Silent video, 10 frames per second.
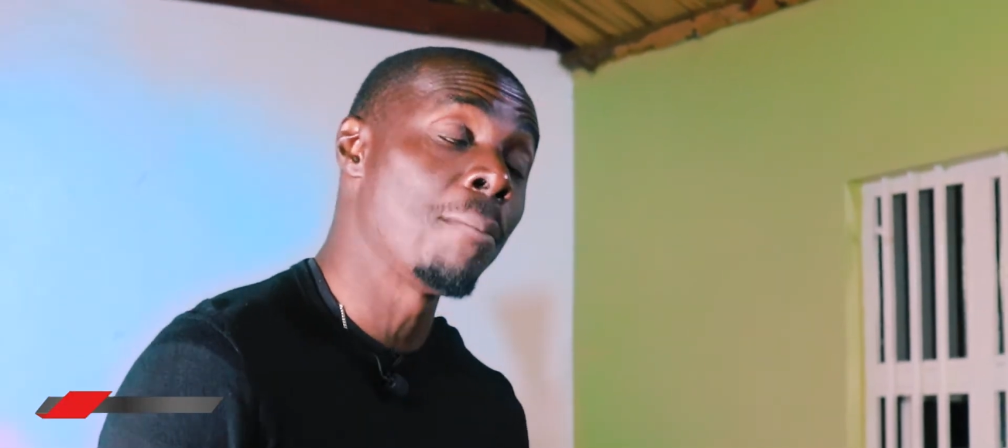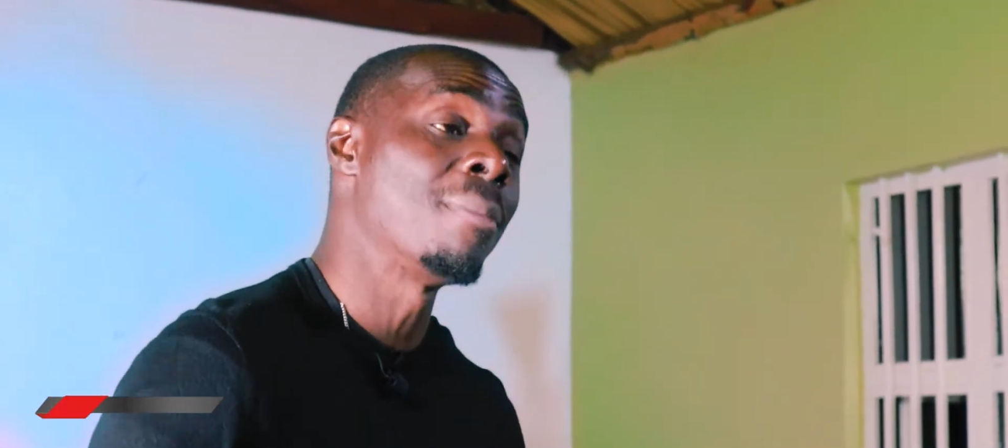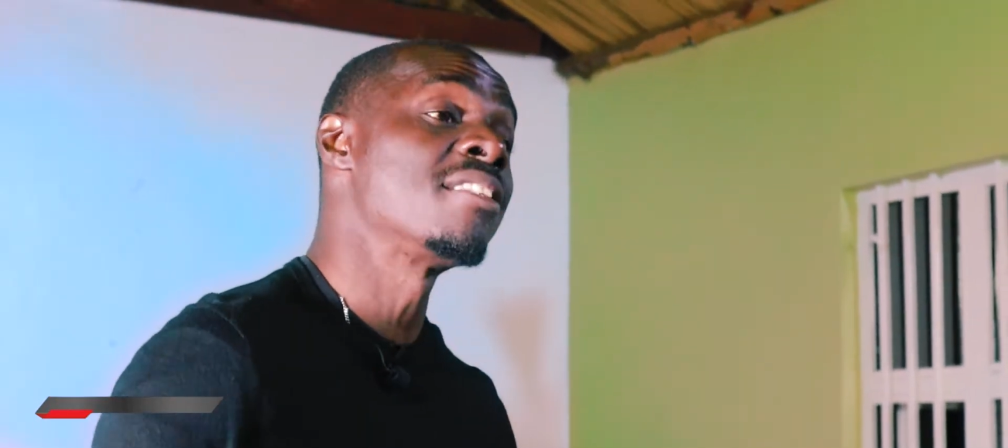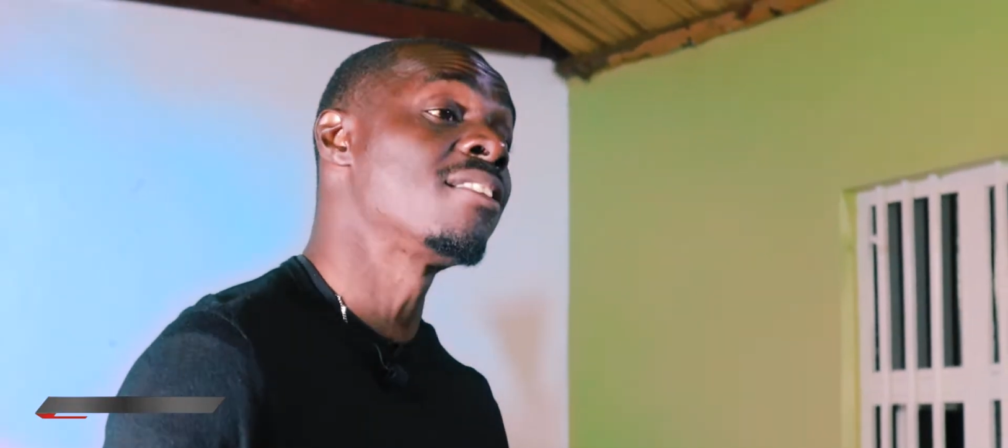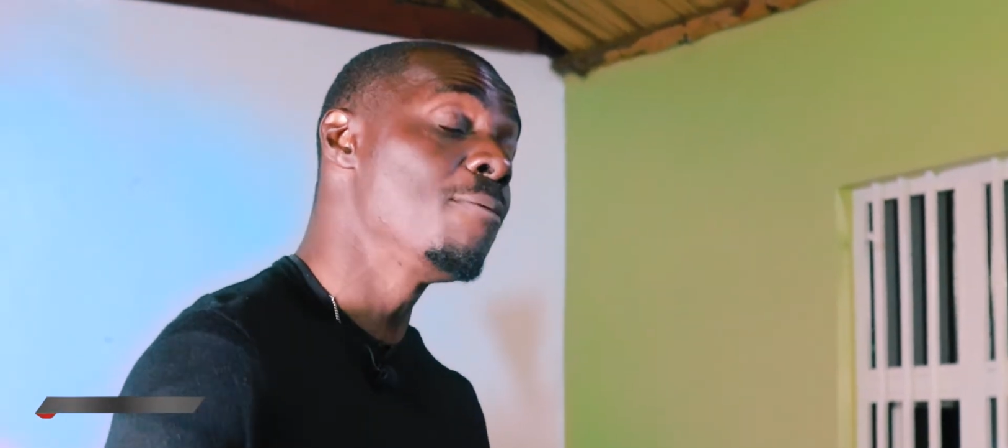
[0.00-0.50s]

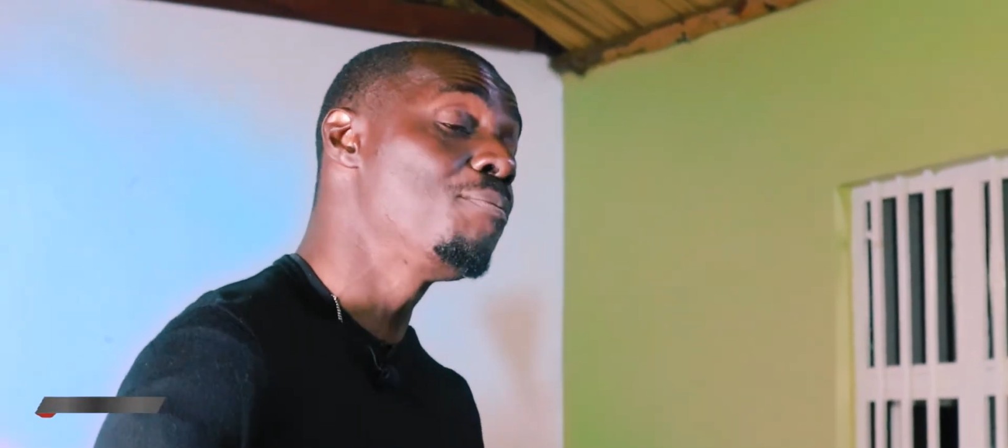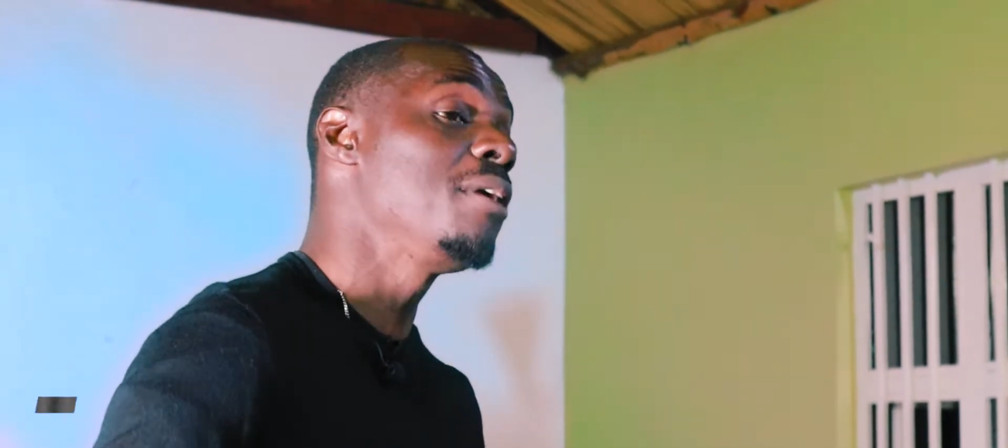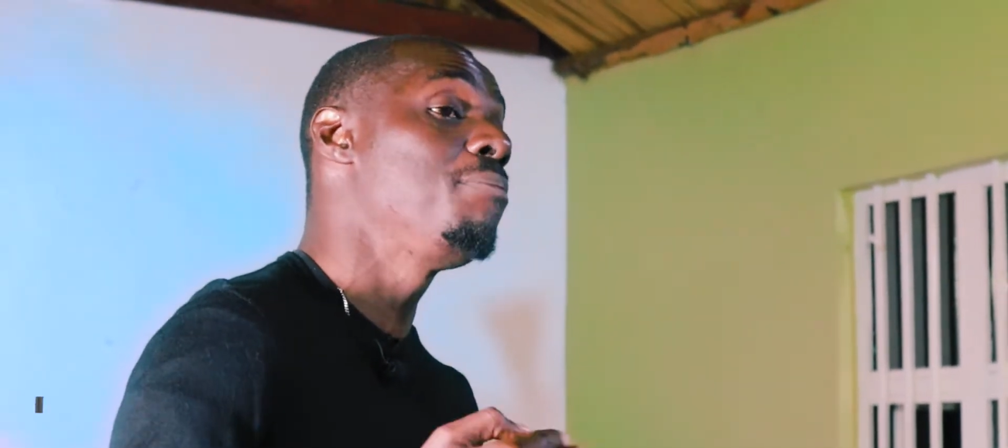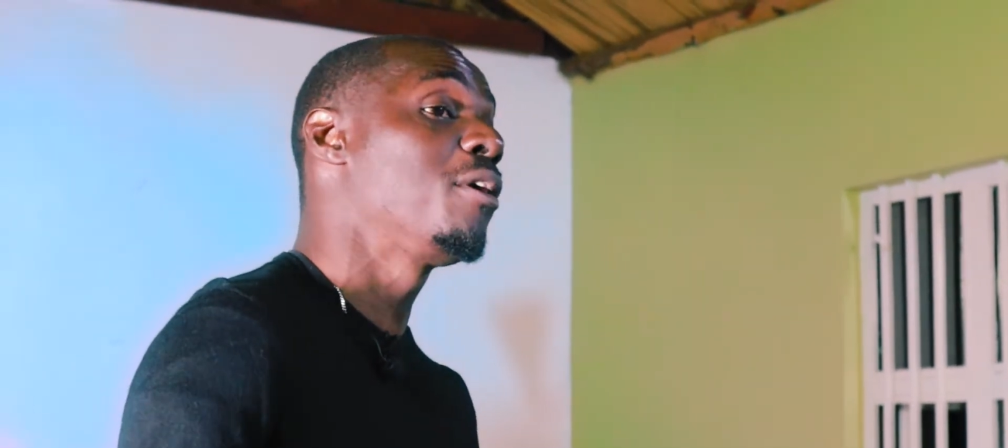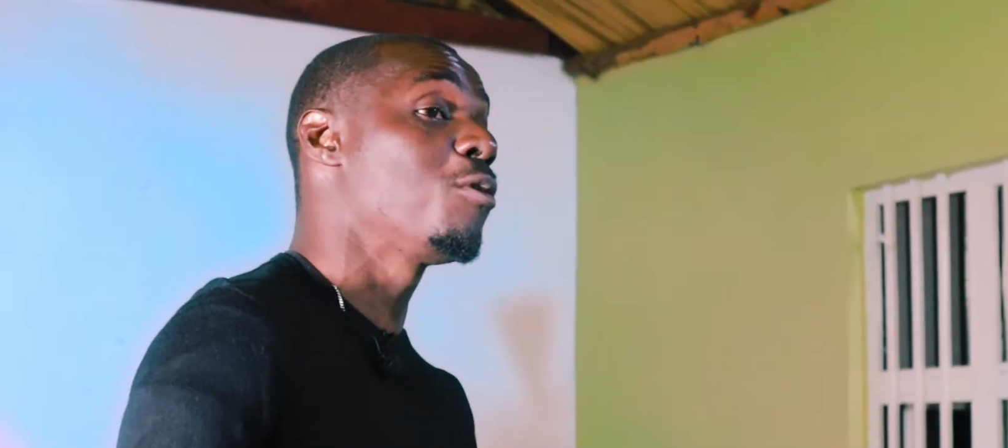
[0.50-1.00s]
but
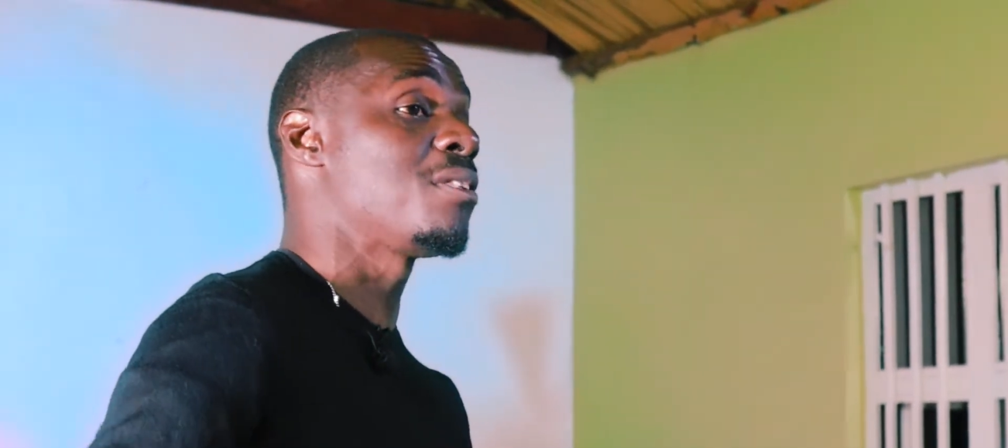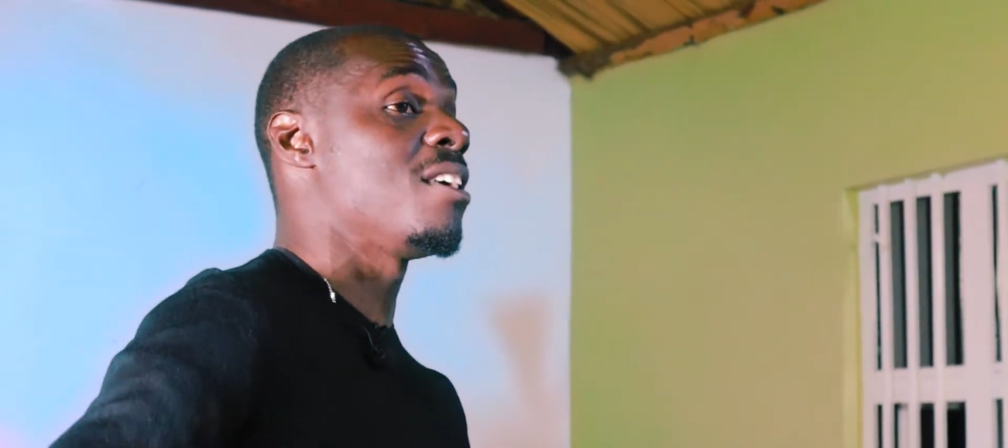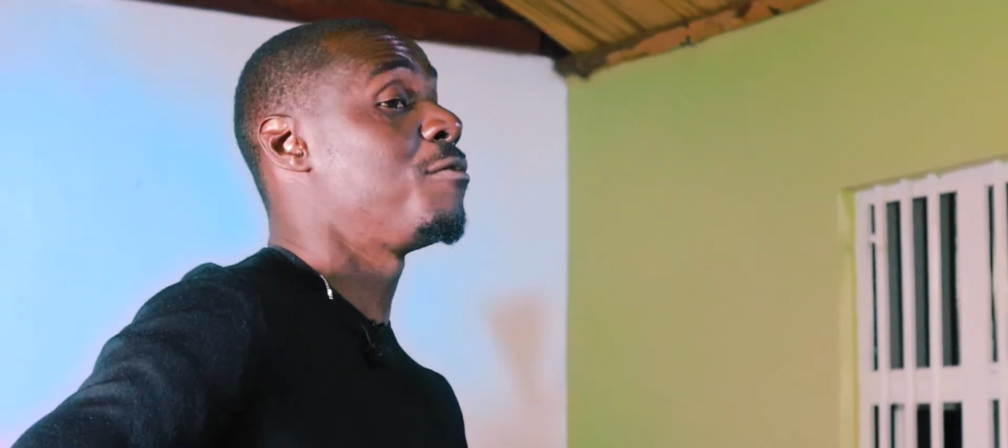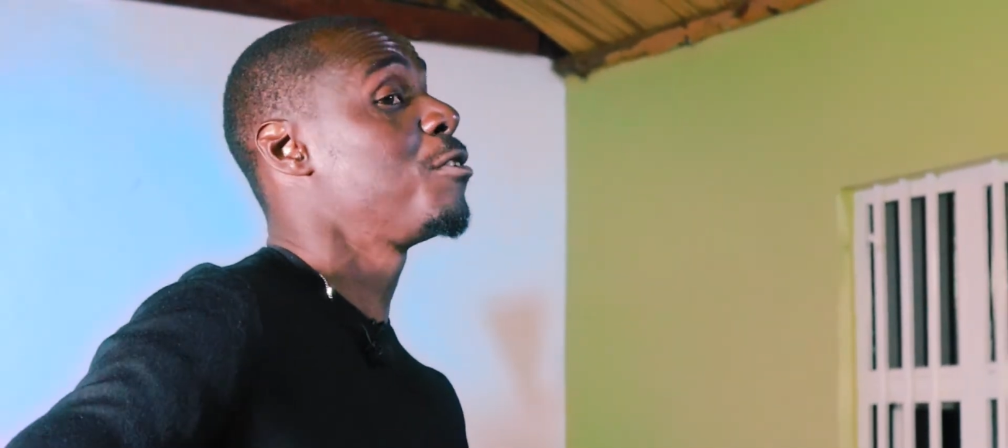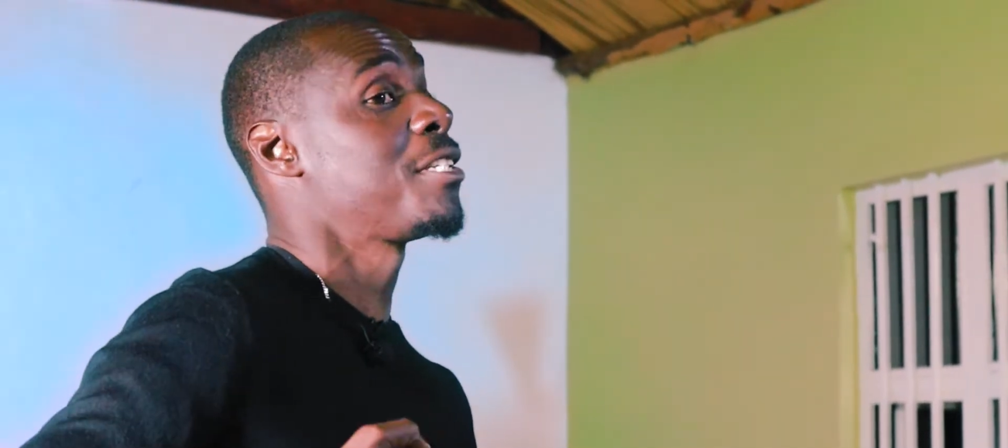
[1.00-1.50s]
simply because they
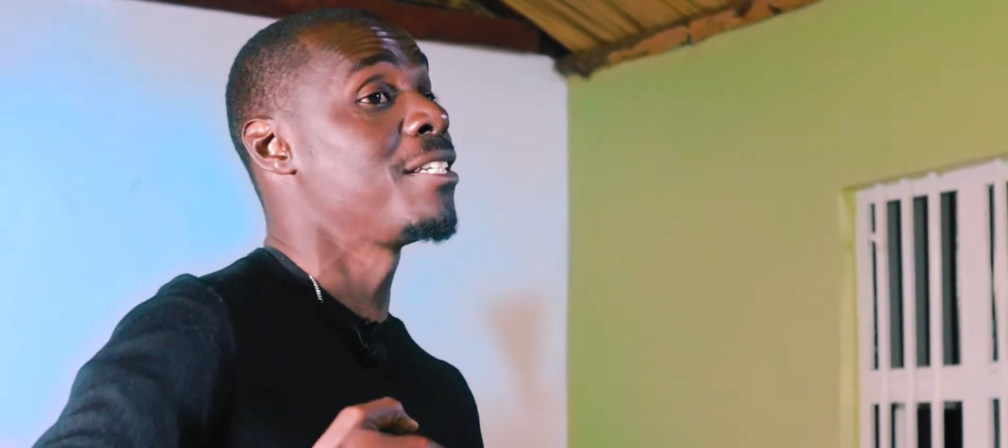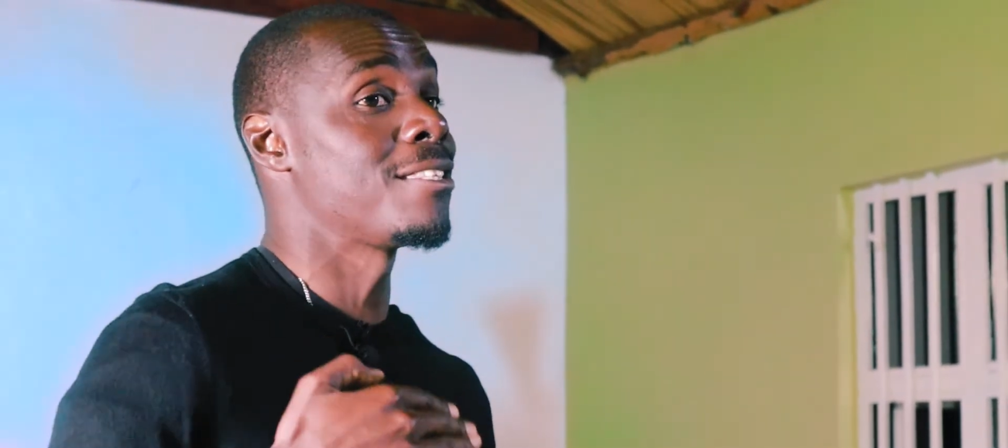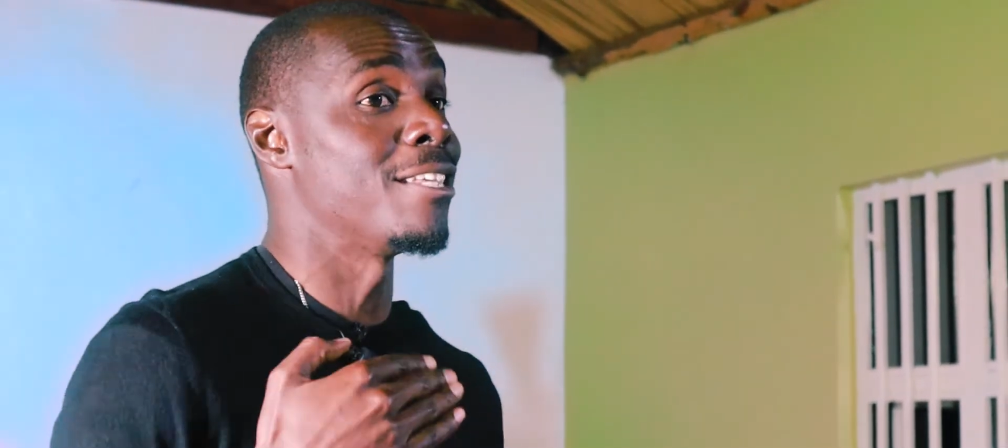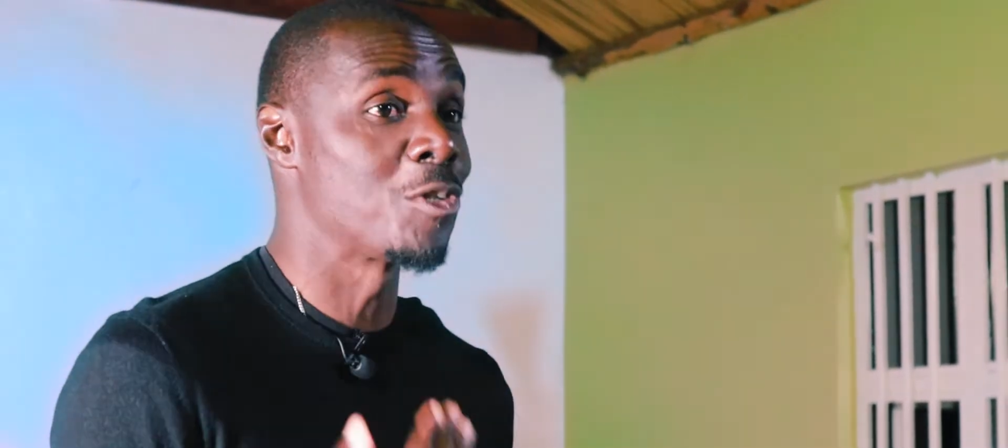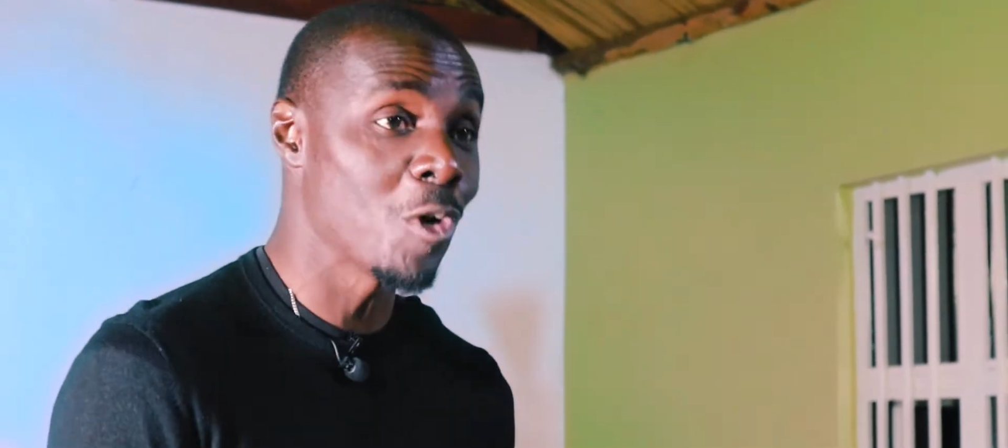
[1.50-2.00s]
have not
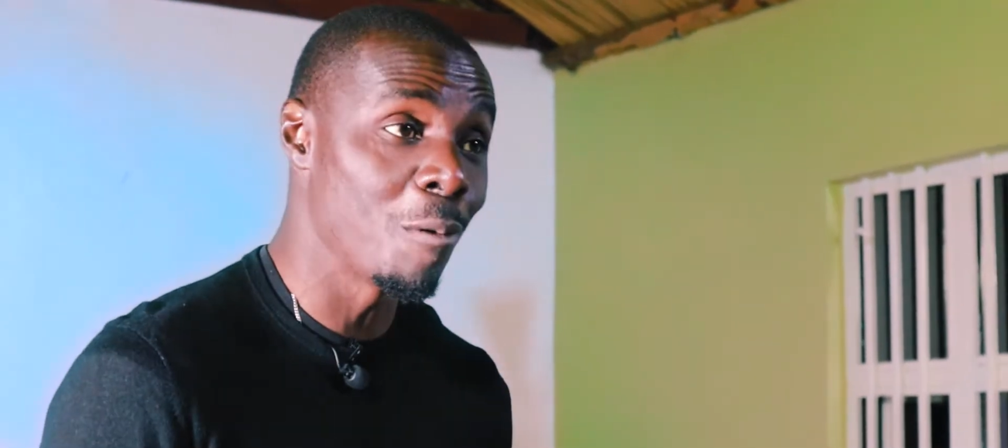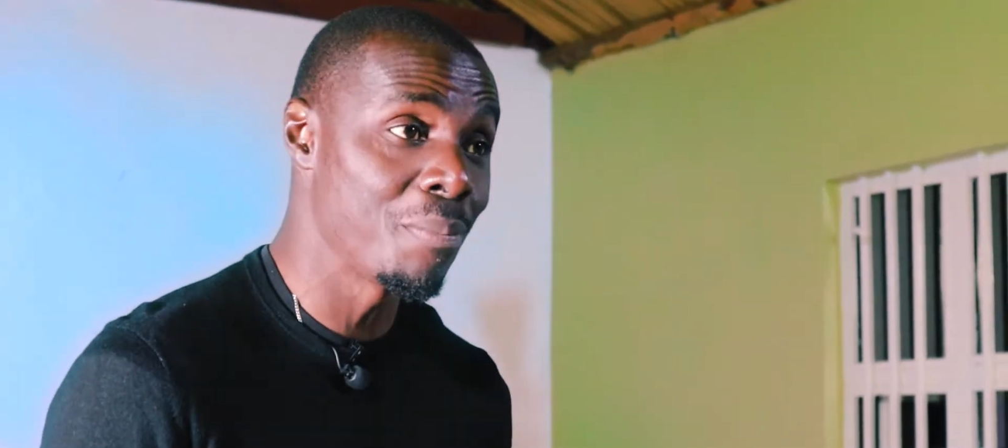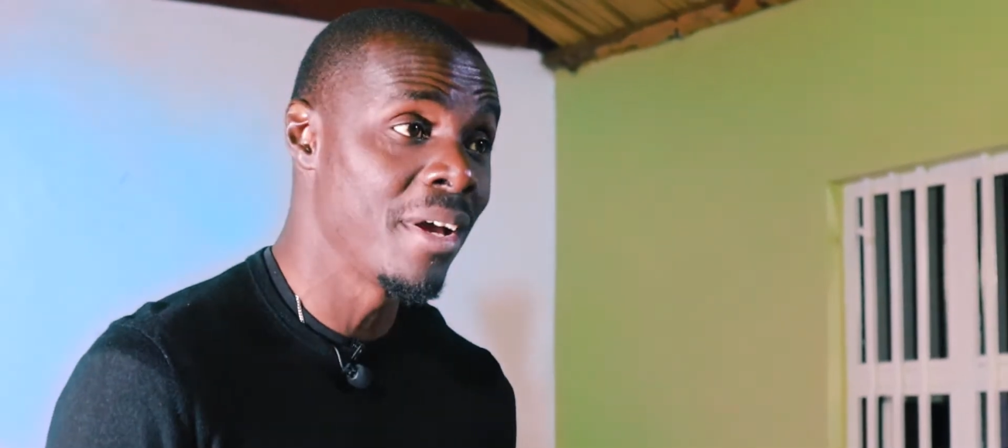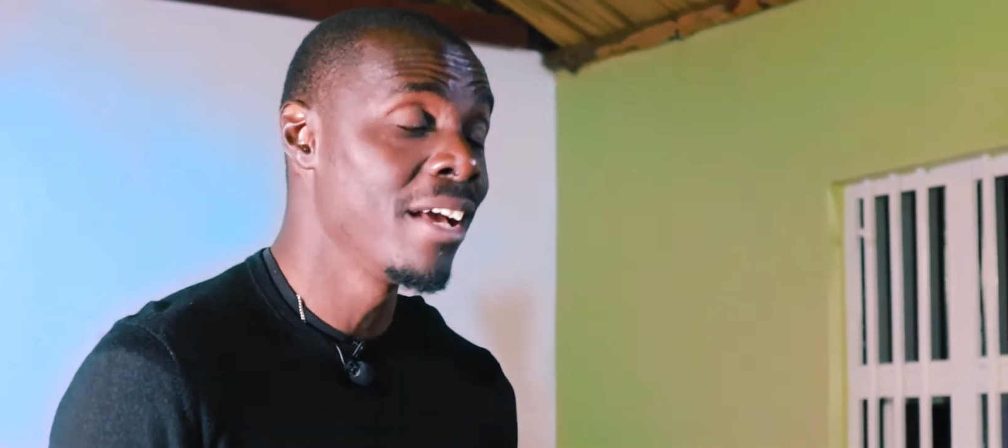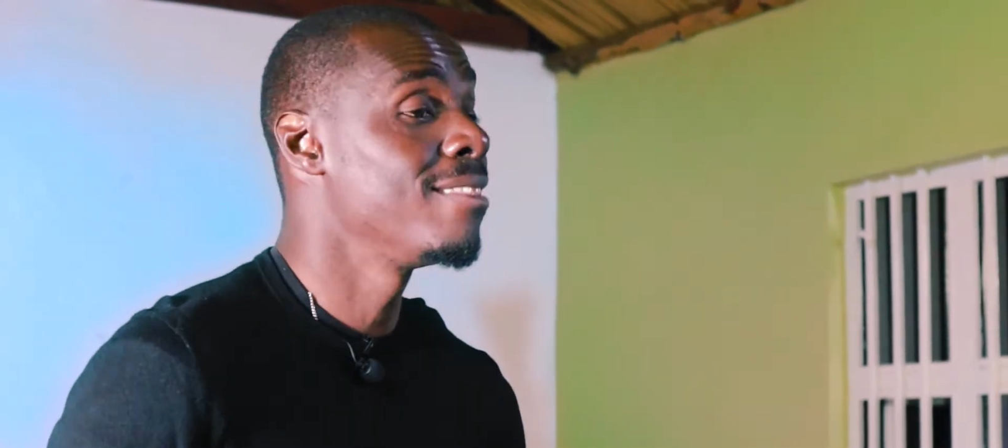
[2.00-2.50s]
reached the top,